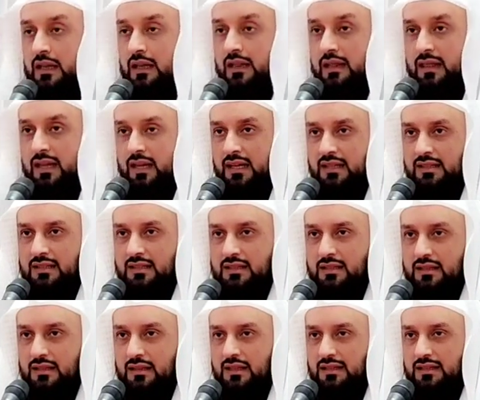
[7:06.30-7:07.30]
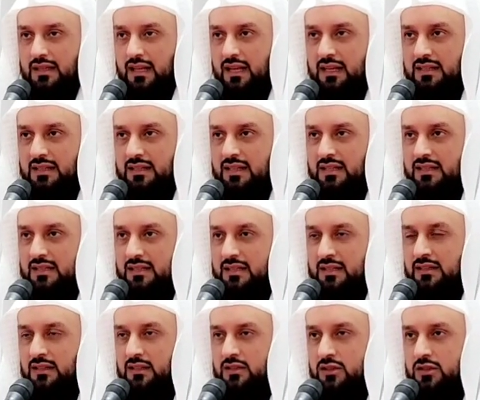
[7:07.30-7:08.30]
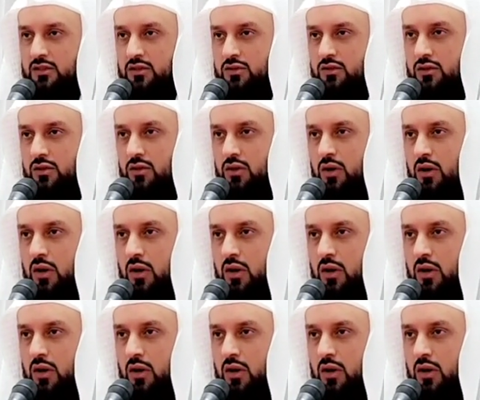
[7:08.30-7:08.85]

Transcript: this existence